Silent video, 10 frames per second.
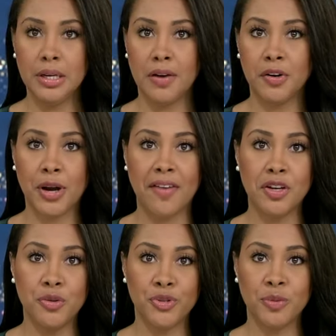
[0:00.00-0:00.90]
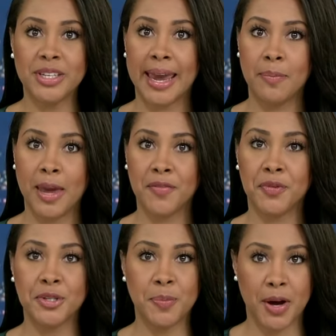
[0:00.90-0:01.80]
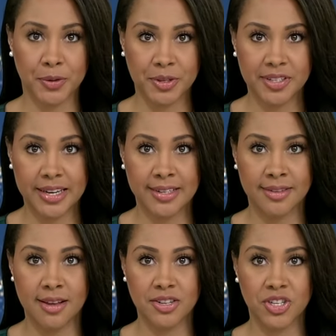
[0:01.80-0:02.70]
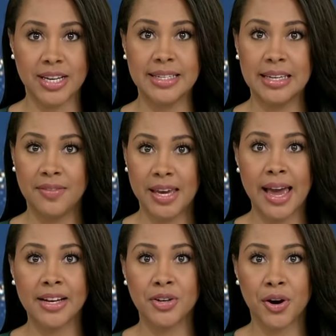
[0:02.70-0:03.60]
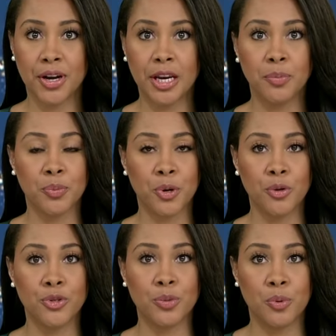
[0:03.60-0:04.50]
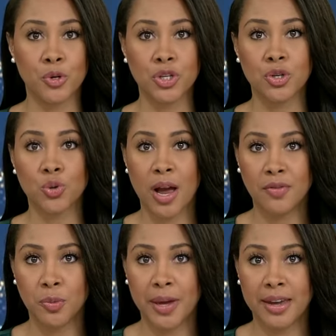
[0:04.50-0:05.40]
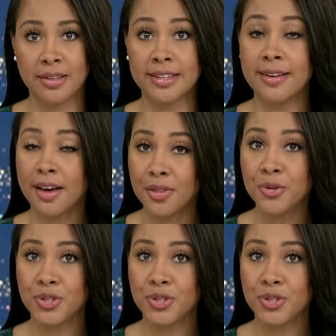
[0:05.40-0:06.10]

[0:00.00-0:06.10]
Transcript: Governor Gavin Newsom's campaign for democracy has launched a TV ad targeting proposed abortion travel bans in other